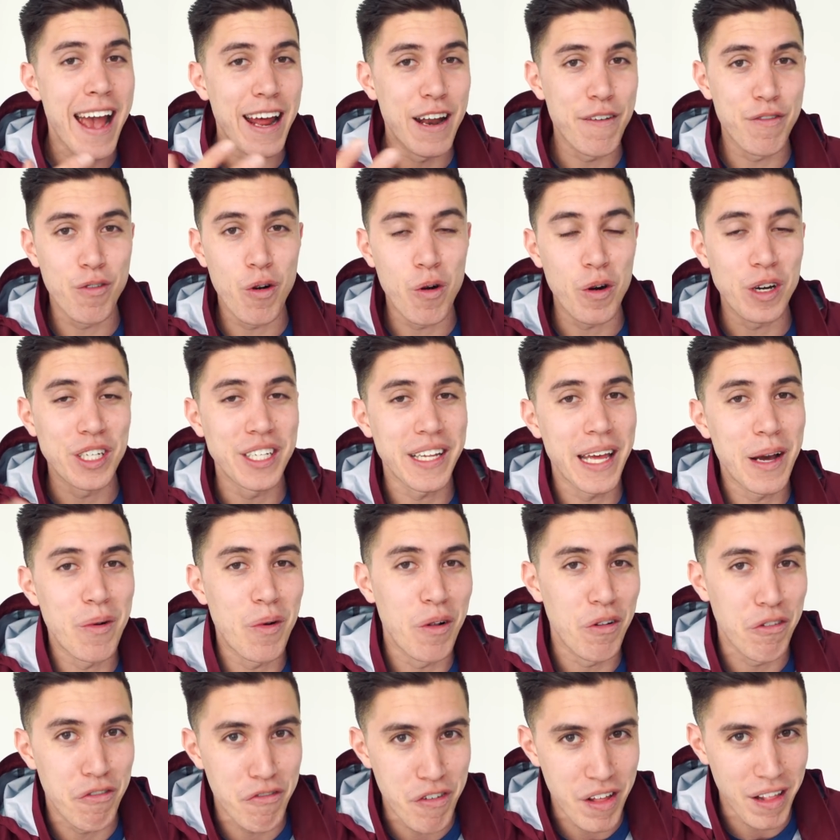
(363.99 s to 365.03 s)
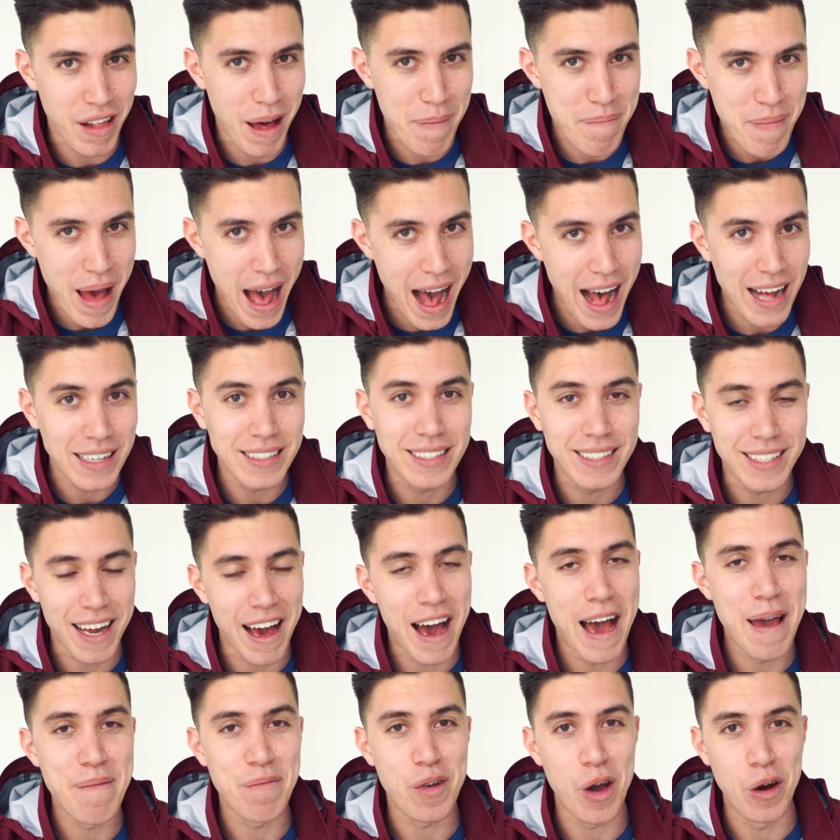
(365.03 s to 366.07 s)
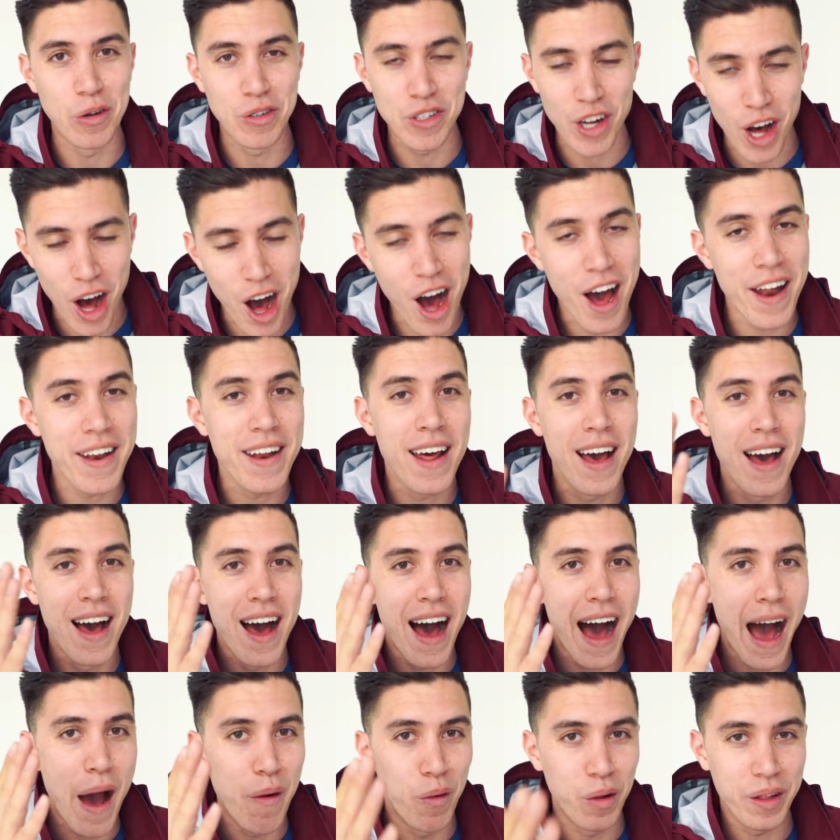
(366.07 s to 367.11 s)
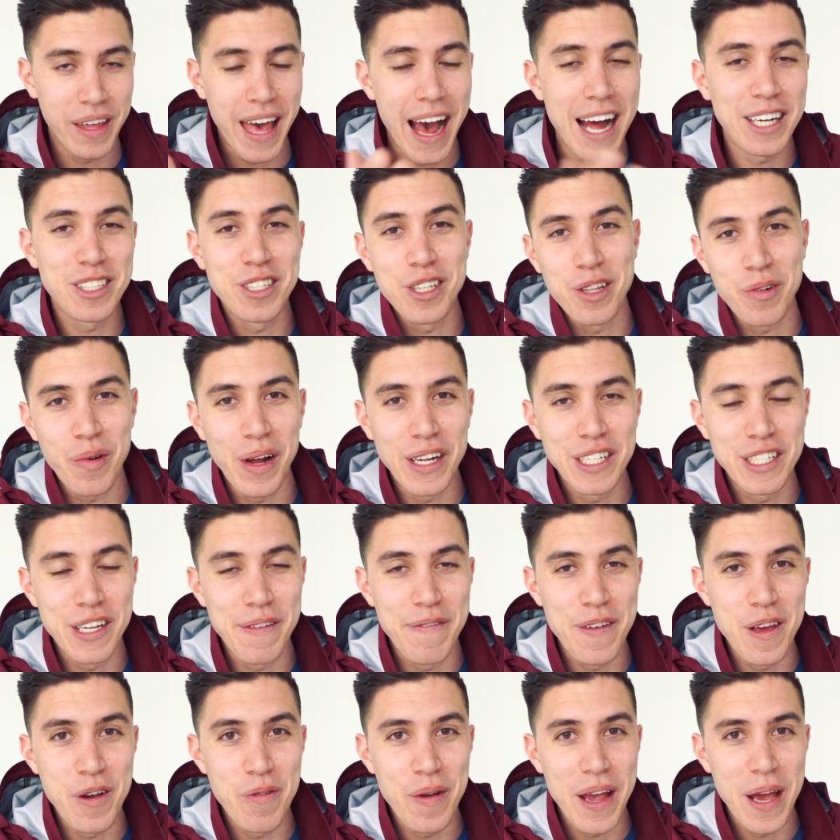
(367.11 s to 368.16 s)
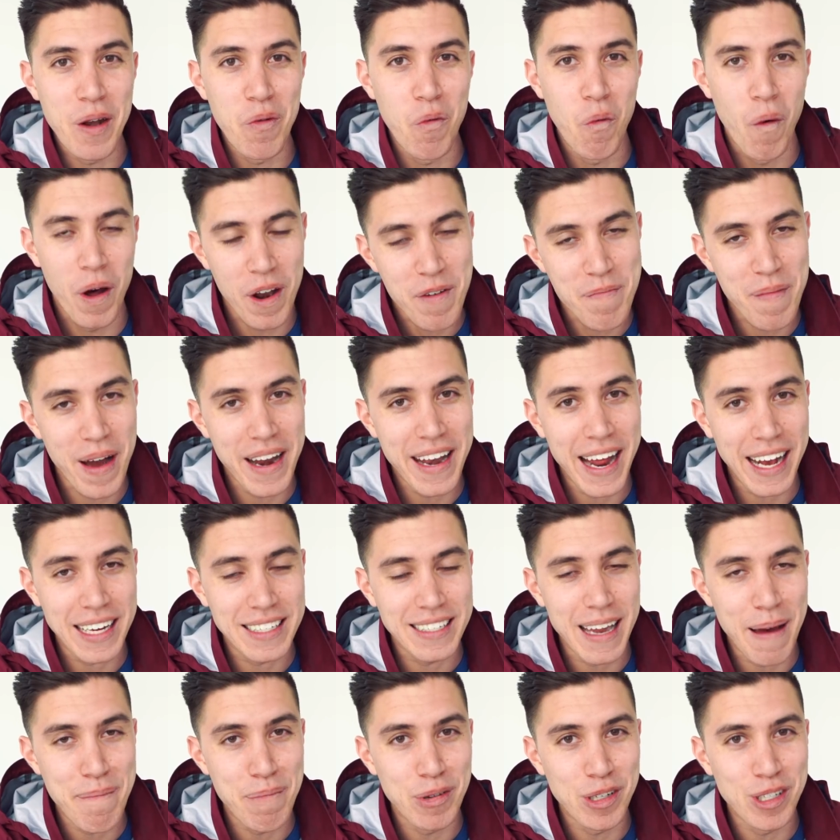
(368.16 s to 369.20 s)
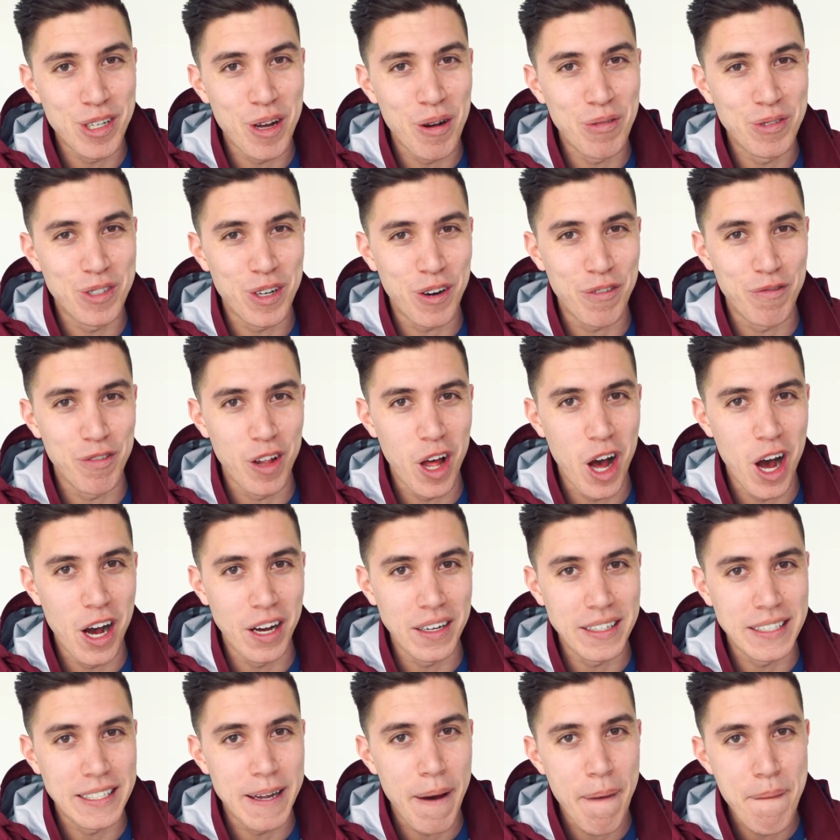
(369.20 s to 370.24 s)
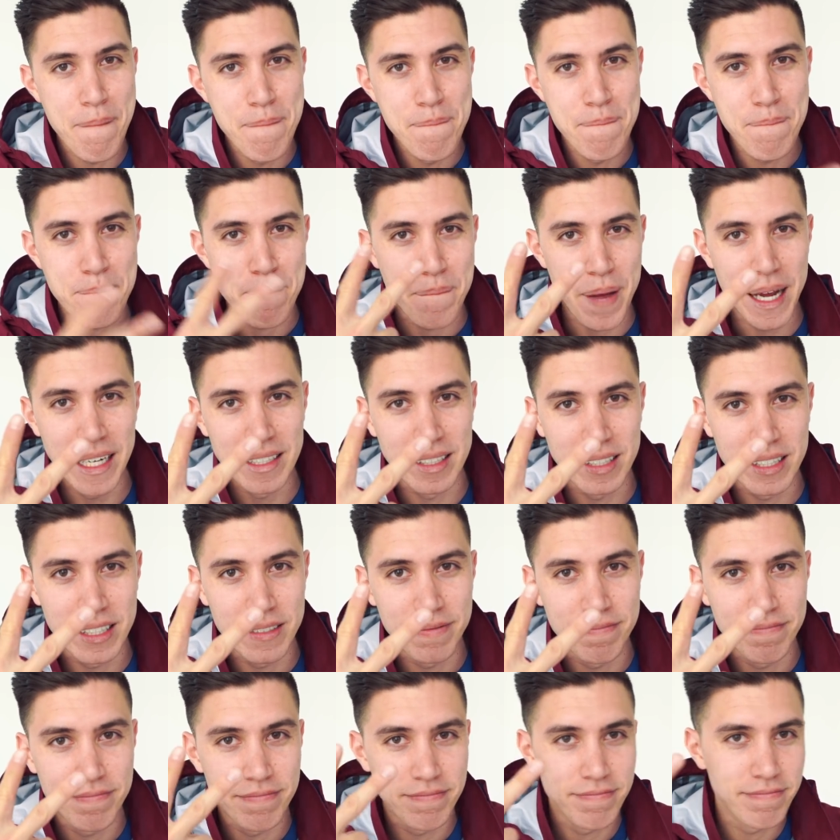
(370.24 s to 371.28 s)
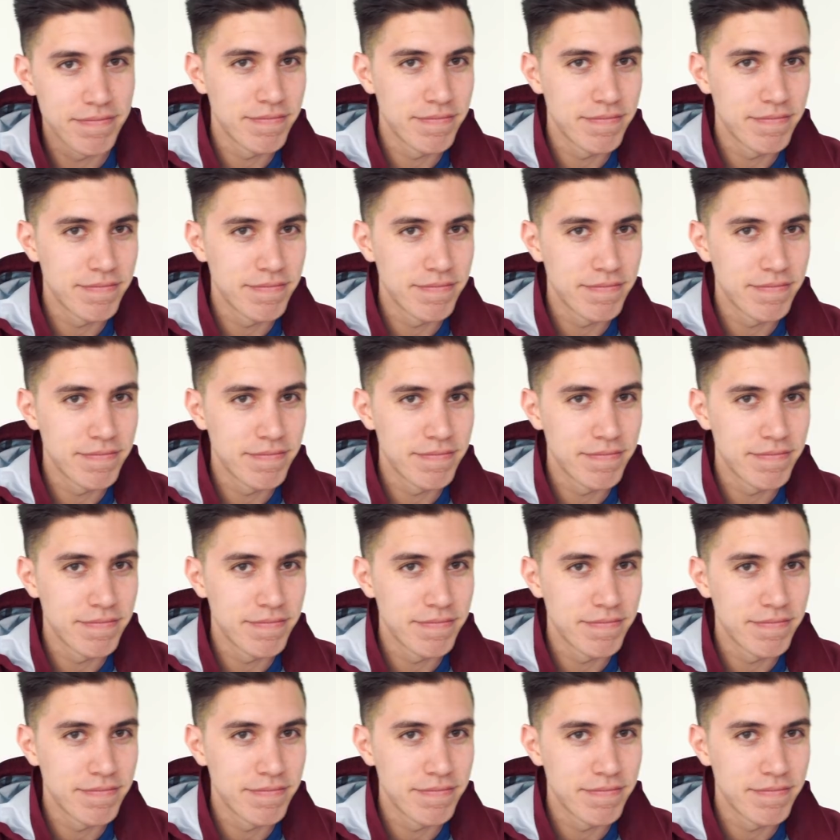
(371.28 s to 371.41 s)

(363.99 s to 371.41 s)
And of course, it will fill up as time goes on. I will catch the rest of you in one of my next episodes or vlogs. Peace.